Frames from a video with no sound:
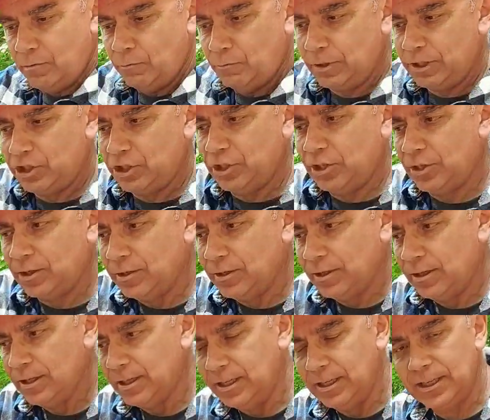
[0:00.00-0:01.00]
which
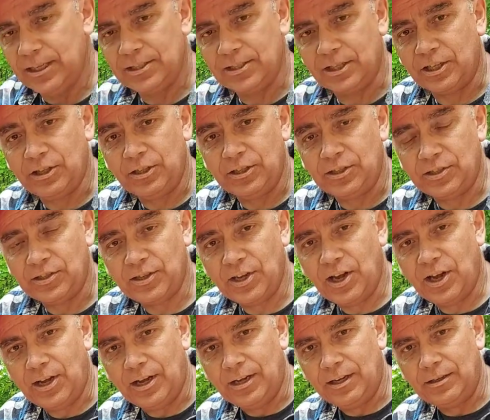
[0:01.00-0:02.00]
is a good
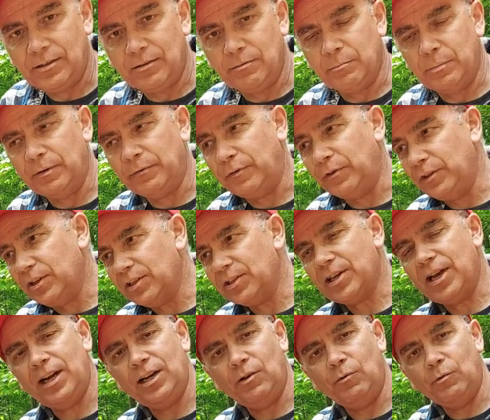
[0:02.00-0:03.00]
saw, but for this
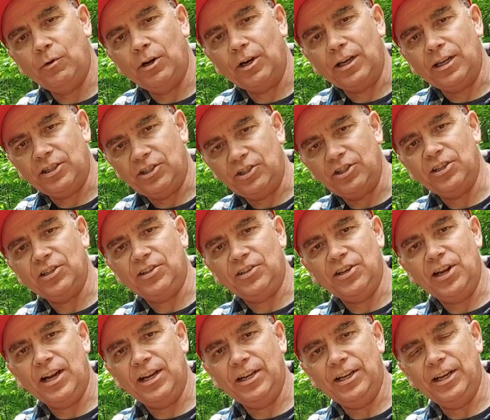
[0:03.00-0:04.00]
kind of work it's just
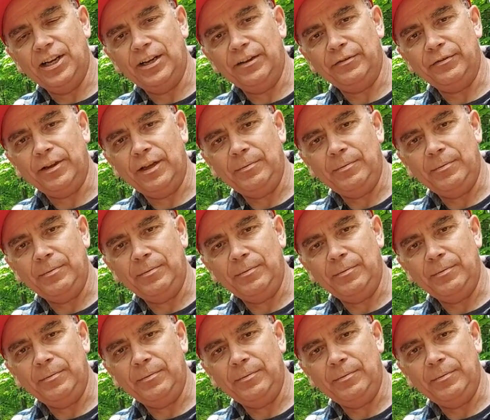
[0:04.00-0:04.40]
not enough.